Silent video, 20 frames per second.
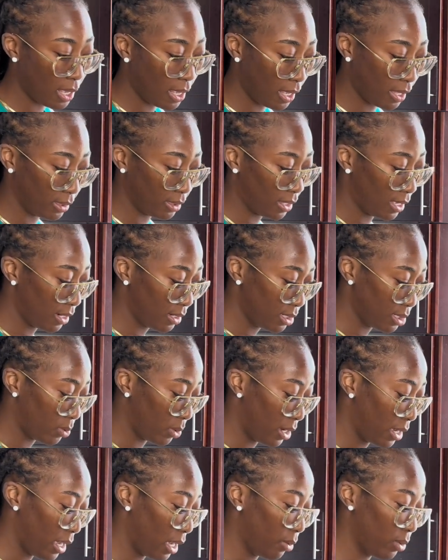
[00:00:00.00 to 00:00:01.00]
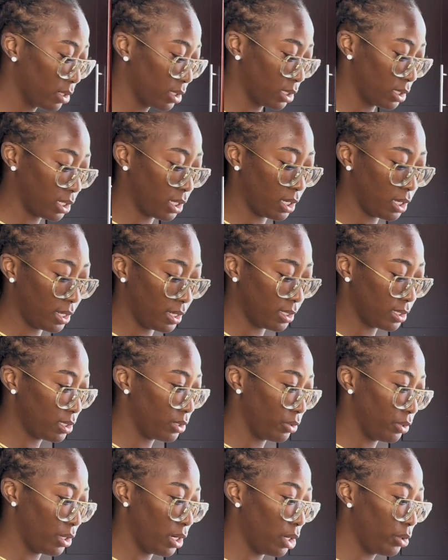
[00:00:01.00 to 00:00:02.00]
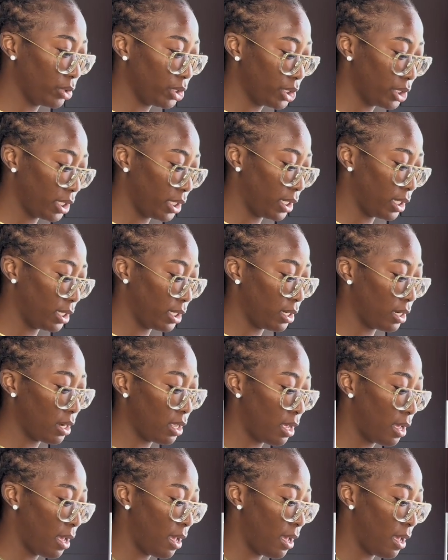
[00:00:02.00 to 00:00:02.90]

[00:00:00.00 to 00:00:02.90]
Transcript: and that is why I was looking into Notion